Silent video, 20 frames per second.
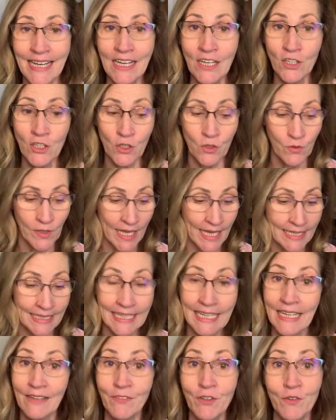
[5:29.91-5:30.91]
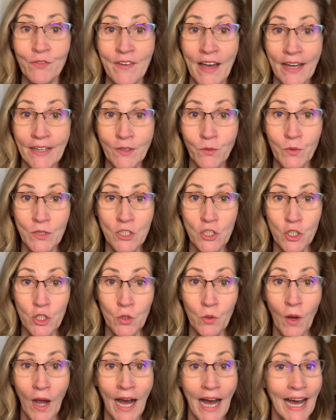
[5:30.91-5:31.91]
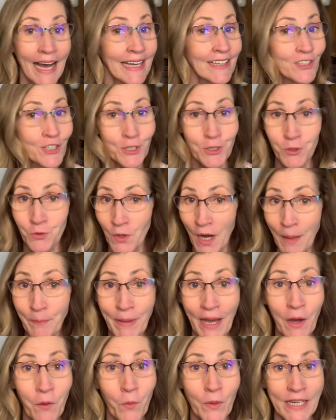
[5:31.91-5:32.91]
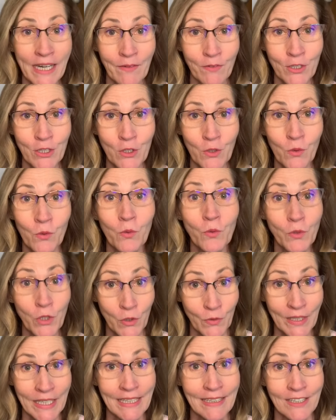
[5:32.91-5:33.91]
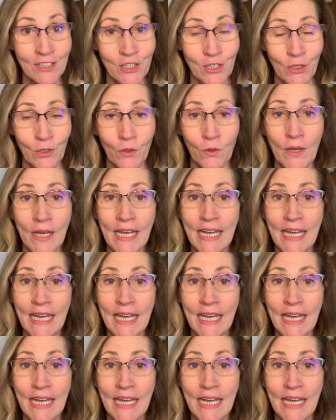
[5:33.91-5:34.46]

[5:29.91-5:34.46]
You can, if you found it was too high, just drop out whenever you needed to.